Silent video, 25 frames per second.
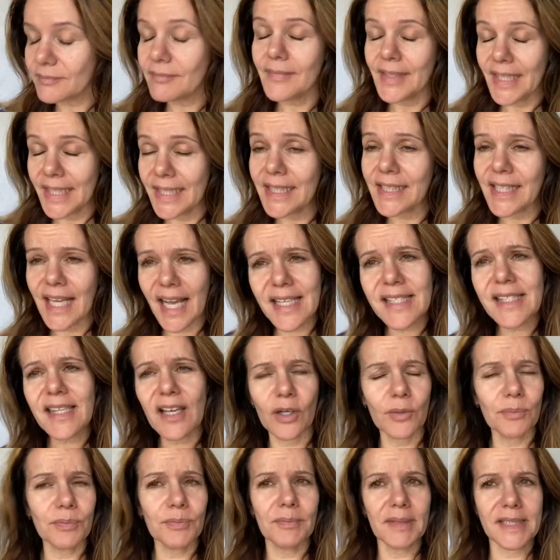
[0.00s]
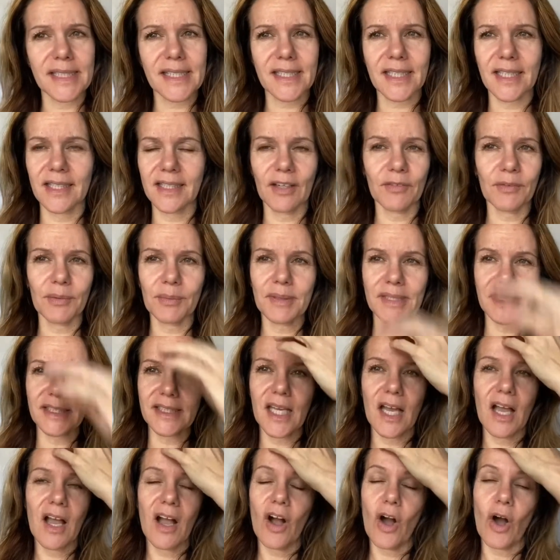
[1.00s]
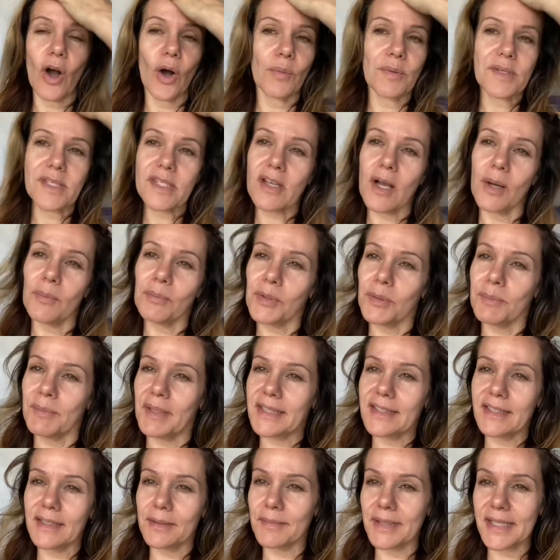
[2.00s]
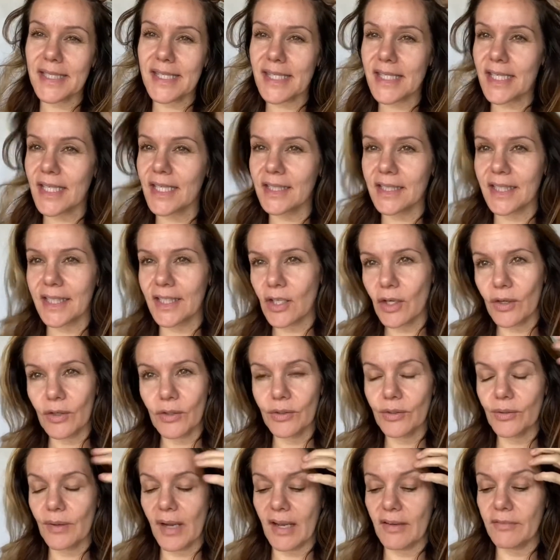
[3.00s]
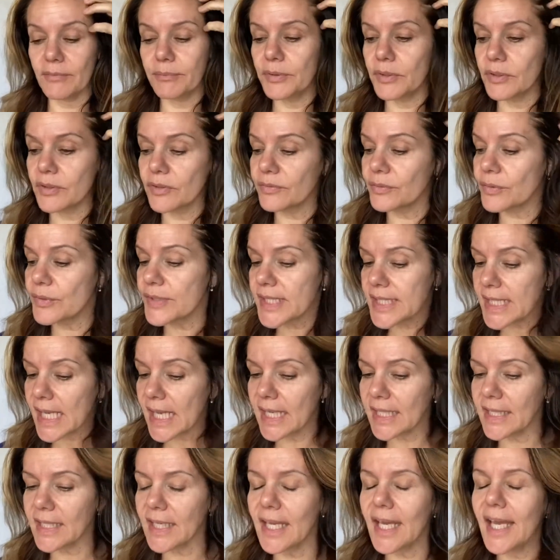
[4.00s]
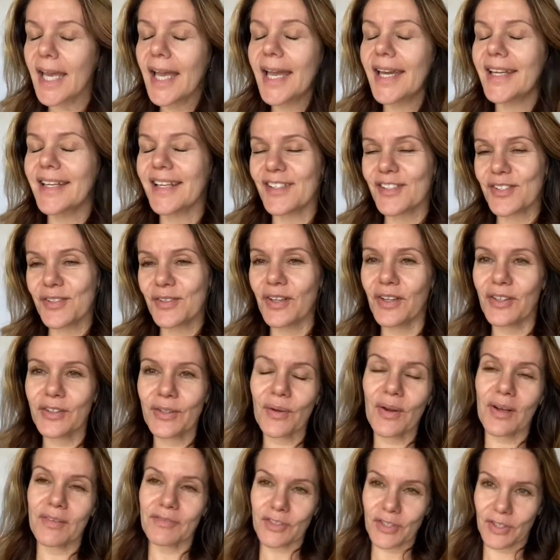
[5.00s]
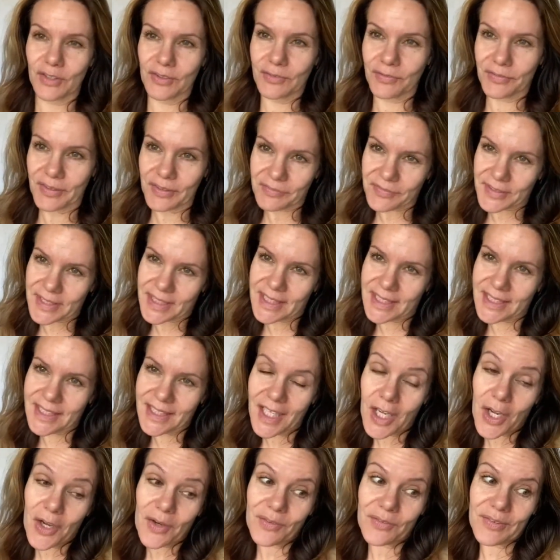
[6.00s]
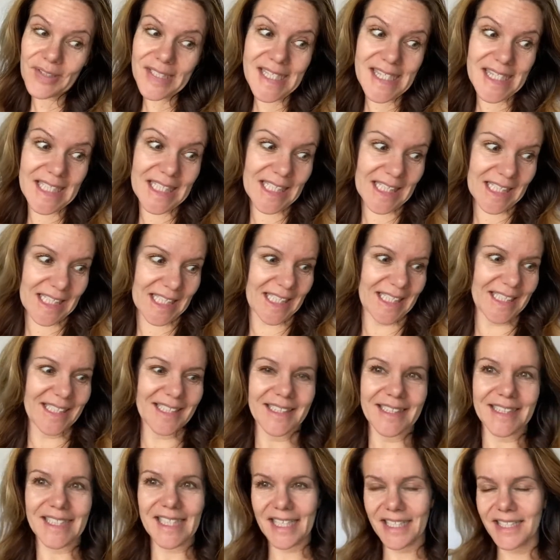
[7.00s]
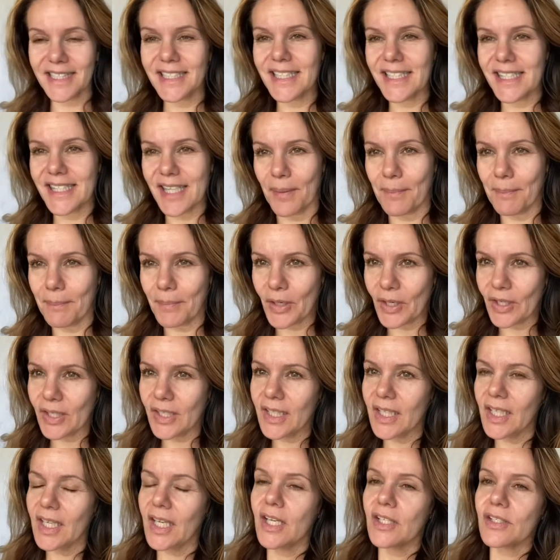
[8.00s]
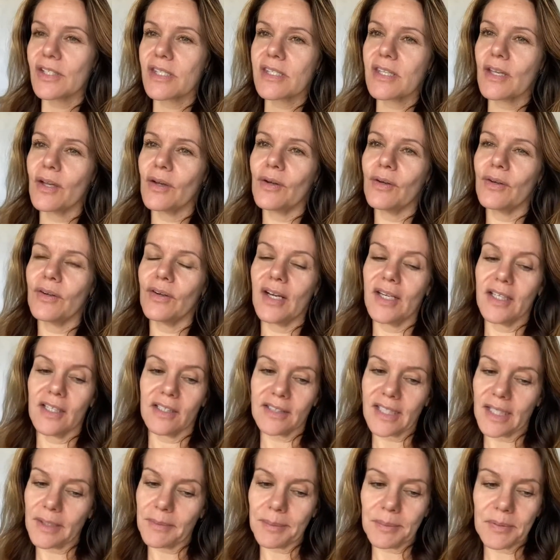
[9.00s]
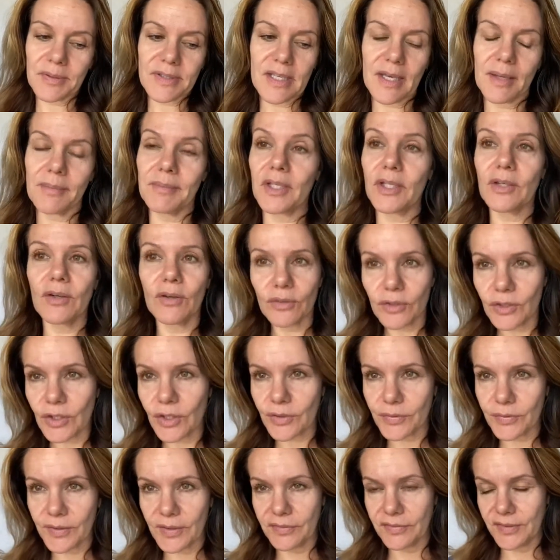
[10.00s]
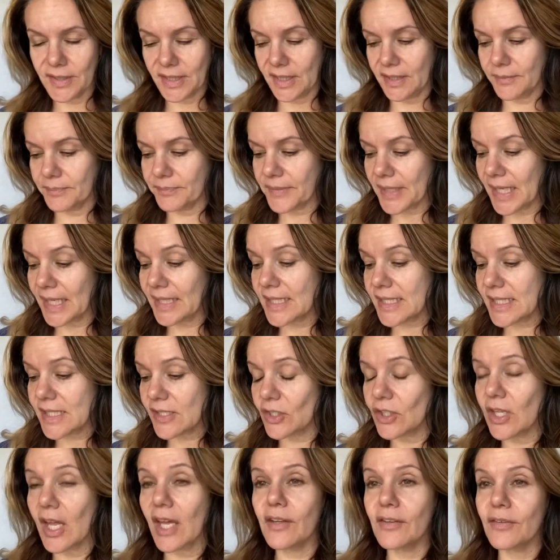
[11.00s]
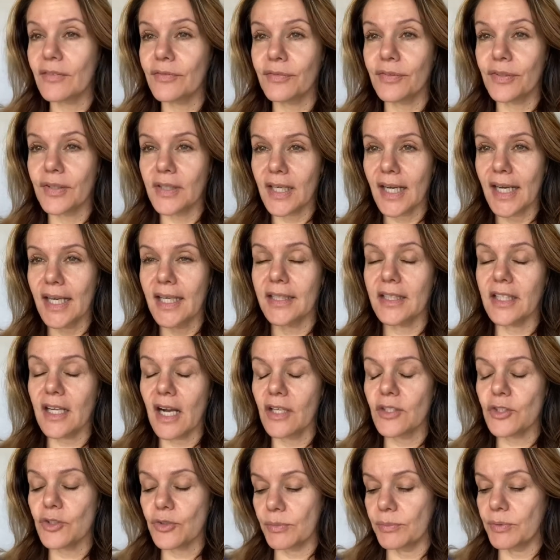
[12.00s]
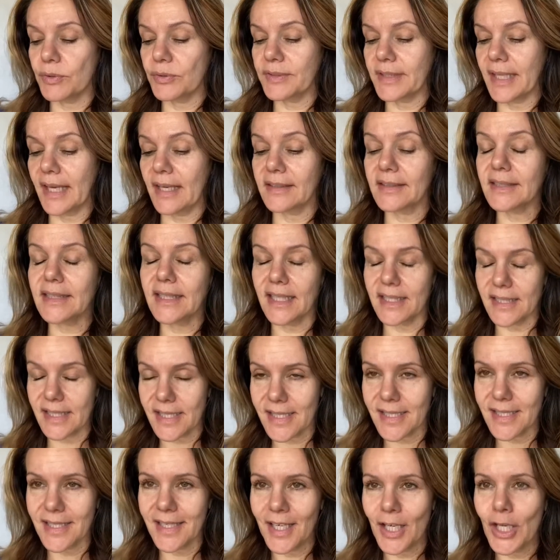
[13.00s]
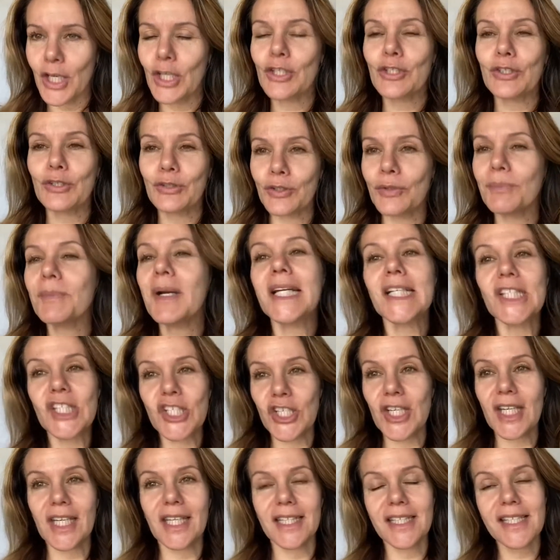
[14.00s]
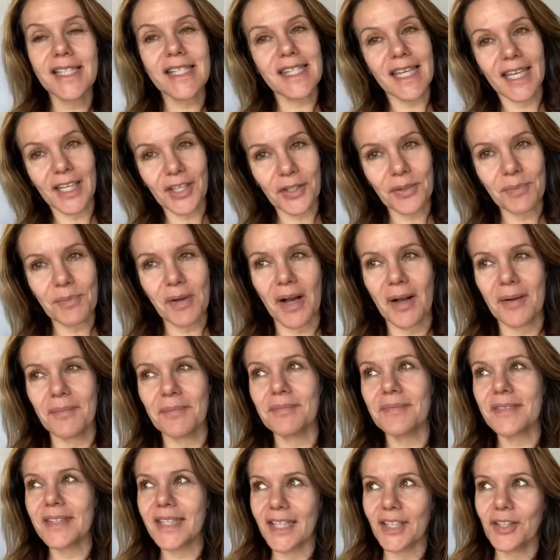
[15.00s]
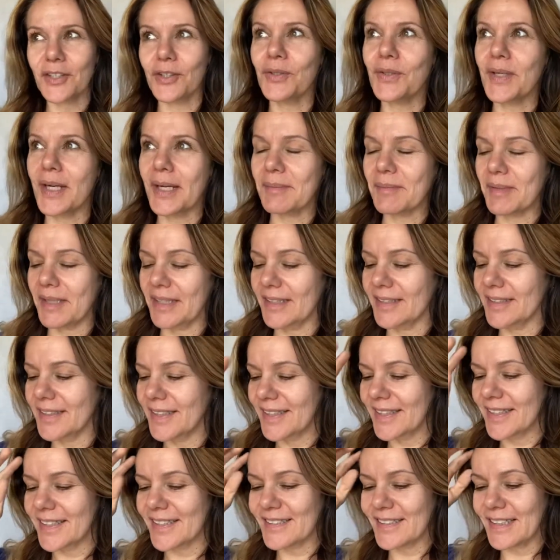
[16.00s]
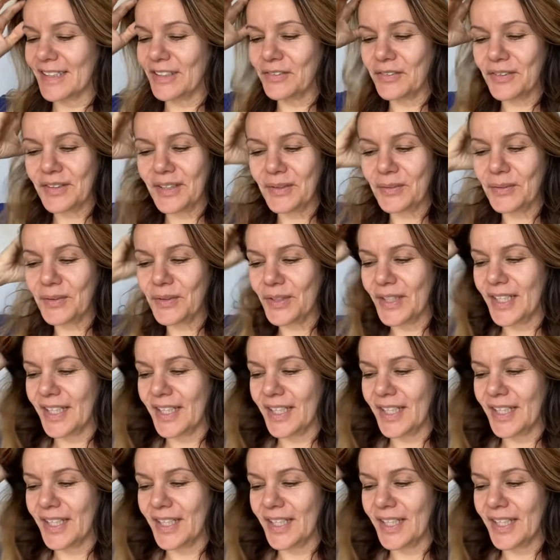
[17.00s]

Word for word: and it has helped my skin. Everybody's always complimenting my skin like, oh, you have beautiful skin. And as you all know, I've turned 50 recently in December. So uh, a lot of people tell me you don't look 50. And it's a lot of, I contribute that, yes, to my genes. Thank you, mom. Thank you, grandma. Because I know they were,